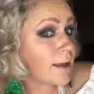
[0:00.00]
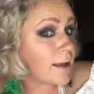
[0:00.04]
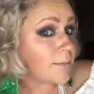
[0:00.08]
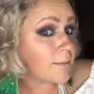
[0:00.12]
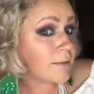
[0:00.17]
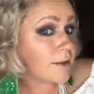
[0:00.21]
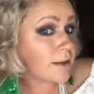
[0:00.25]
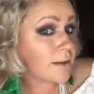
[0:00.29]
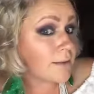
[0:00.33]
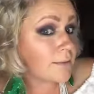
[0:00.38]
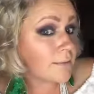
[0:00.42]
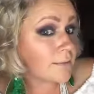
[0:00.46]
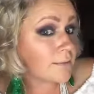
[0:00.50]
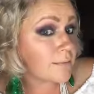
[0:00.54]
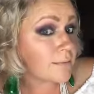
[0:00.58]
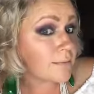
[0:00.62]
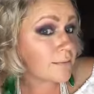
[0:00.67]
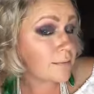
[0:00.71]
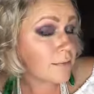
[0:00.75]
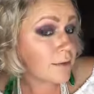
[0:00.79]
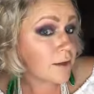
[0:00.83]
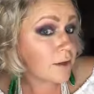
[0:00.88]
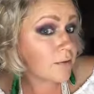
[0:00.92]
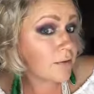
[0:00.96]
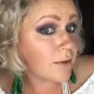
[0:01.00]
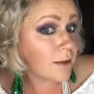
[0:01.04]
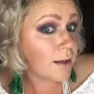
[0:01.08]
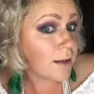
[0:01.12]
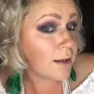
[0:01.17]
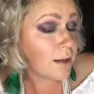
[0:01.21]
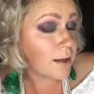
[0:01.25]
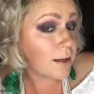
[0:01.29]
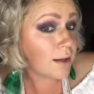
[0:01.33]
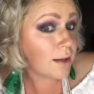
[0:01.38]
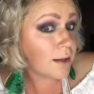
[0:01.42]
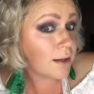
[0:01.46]
I mean, they're
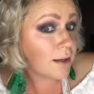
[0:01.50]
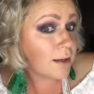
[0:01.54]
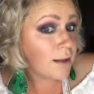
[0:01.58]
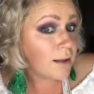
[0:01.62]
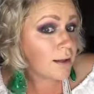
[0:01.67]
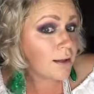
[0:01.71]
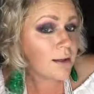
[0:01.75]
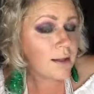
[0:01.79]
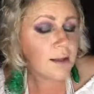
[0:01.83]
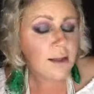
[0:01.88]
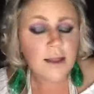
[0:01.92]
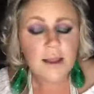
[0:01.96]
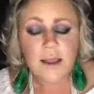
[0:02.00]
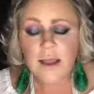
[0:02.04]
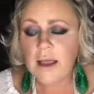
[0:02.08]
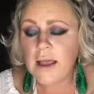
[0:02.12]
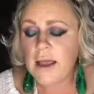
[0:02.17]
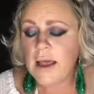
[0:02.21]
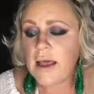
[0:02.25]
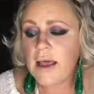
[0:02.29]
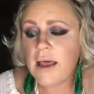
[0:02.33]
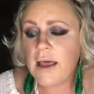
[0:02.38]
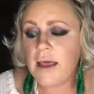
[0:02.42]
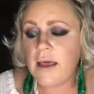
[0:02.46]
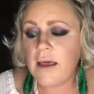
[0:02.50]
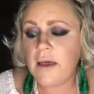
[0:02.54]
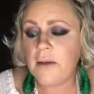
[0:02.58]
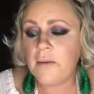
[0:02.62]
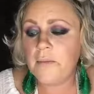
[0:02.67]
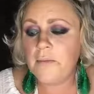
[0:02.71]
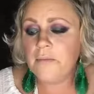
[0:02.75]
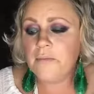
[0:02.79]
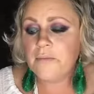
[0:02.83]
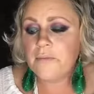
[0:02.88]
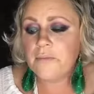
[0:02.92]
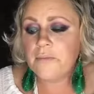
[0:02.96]
there.
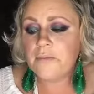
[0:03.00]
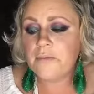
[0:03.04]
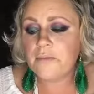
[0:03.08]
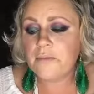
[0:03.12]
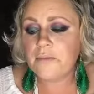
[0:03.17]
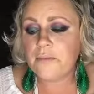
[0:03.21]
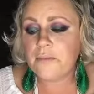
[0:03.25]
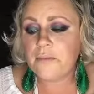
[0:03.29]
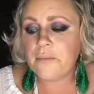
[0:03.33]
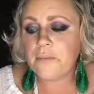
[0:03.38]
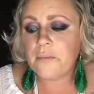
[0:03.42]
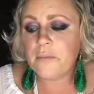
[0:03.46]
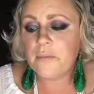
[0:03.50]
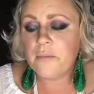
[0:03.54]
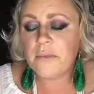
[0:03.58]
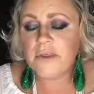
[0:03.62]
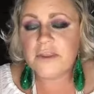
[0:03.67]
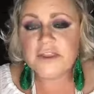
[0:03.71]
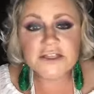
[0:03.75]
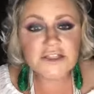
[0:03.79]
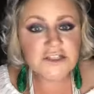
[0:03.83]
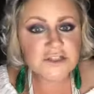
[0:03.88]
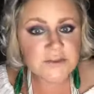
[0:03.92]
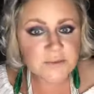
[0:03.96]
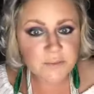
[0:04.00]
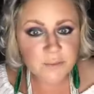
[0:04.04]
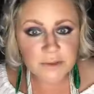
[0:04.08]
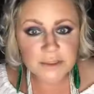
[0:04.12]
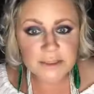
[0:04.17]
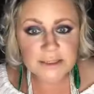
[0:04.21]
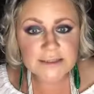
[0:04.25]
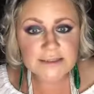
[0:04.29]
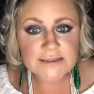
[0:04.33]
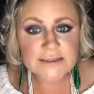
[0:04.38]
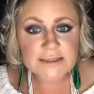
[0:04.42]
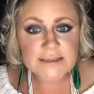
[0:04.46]
But they just
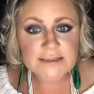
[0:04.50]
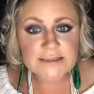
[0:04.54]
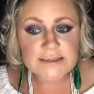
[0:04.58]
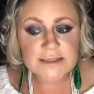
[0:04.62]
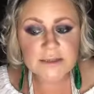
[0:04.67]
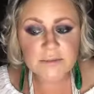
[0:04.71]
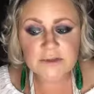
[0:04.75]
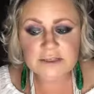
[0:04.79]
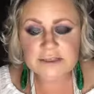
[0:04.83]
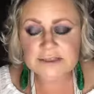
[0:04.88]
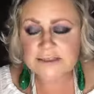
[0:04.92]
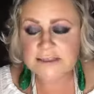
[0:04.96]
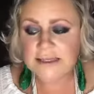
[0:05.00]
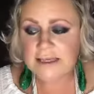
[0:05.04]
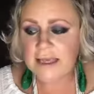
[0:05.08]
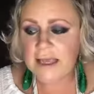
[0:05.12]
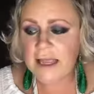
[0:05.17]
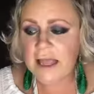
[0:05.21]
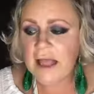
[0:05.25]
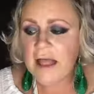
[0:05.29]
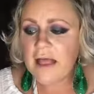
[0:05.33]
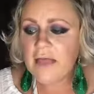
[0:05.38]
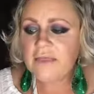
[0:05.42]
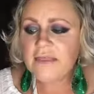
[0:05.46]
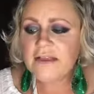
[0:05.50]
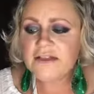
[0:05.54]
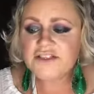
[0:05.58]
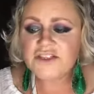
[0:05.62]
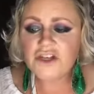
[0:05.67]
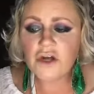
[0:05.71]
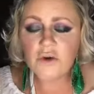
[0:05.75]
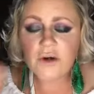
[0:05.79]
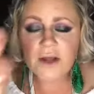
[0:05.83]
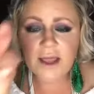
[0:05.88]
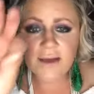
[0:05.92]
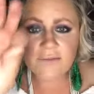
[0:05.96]
blend in seamlessly. They
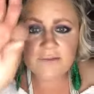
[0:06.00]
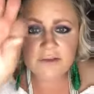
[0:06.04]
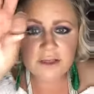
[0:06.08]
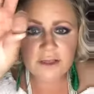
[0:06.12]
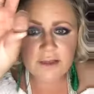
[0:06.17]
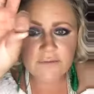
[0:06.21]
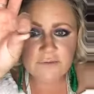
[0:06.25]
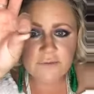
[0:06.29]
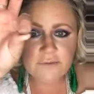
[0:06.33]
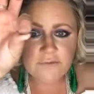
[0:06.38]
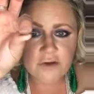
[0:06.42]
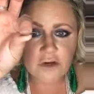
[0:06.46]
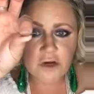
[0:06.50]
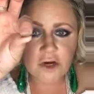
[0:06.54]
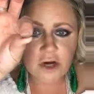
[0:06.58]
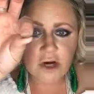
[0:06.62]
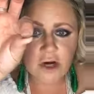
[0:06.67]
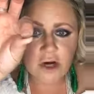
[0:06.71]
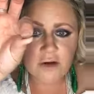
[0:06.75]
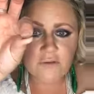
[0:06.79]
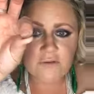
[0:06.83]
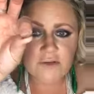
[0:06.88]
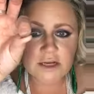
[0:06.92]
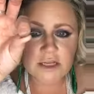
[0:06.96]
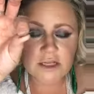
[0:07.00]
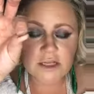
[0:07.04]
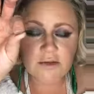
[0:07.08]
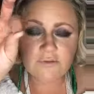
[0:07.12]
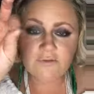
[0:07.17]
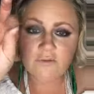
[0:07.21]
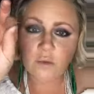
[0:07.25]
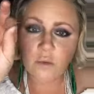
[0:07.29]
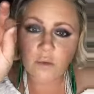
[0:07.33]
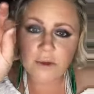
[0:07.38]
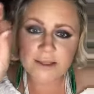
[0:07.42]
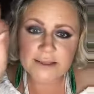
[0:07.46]
don't have enough of a curve and
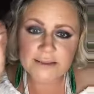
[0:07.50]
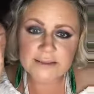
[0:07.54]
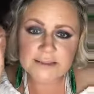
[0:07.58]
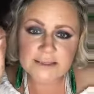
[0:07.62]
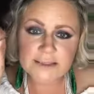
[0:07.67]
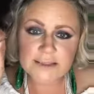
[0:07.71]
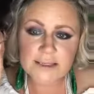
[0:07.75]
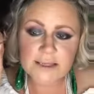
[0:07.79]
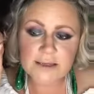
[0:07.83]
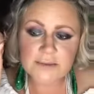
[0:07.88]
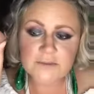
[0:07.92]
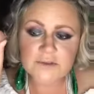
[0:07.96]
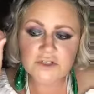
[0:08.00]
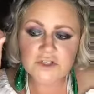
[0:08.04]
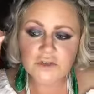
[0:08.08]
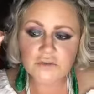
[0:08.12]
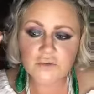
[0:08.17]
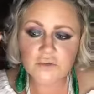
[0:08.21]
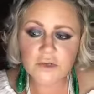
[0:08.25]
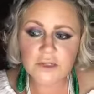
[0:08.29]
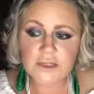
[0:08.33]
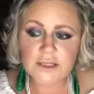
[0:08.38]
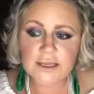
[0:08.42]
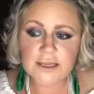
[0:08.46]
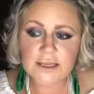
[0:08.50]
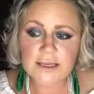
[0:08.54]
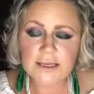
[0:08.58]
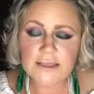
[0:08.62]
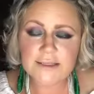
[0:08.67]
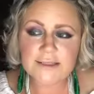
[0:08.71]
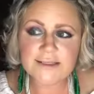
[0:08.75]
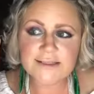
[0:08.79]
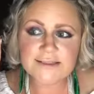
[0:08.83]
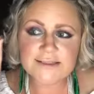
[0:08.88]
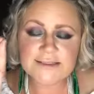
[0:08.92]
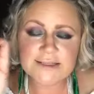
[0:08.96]
enough weight to them to really
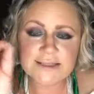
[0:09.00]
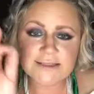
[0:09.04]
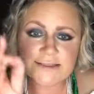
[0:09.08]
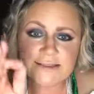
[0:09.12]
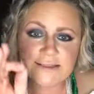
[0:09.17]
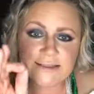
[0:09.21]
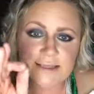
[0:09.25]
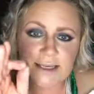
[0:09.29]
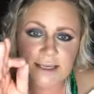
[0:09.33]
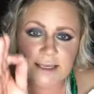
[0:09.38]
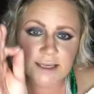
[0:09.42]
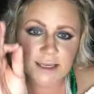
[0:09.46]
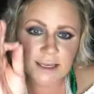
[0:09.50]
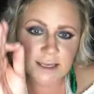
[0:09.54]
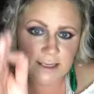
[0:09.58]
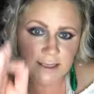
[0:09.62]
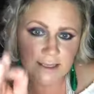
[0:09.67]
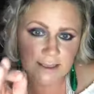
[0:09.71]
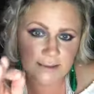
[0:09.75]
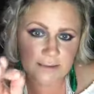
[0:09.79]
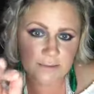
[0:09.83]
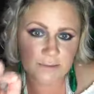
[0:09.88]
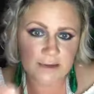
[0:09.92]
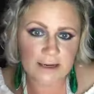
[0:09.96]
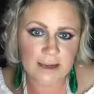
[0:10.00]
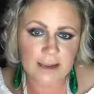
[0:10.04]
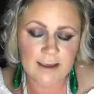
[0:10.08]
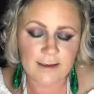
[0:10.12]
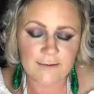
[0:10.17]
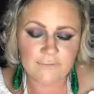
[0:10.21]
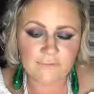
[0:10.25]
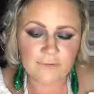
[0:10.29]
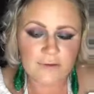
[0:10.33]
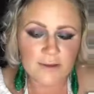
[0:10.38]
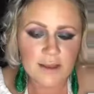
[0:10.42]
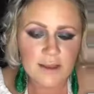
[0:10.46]
necessitate cutting them in half.